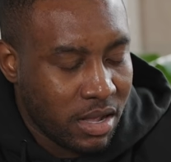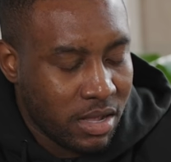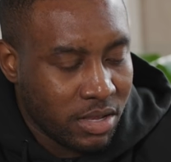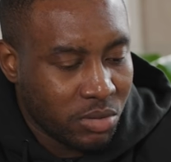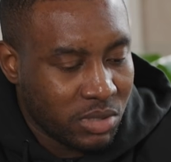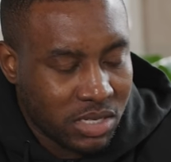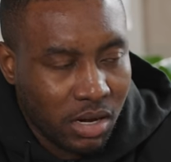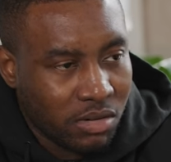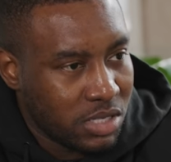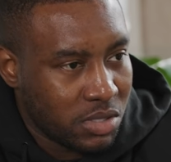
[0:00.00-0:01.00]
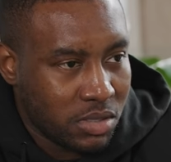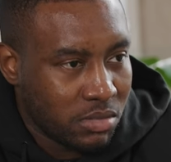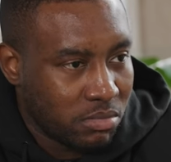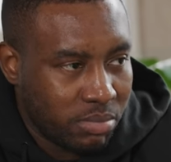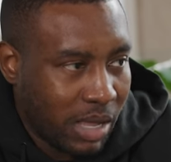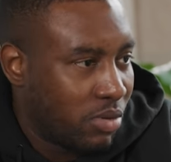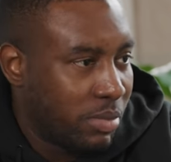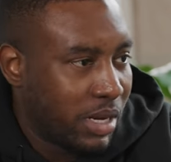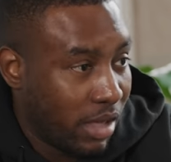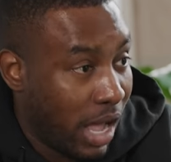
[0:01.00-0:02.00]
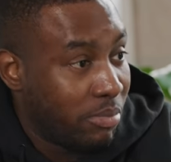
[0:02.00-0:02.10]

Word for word: uh, you know discourages black women. I,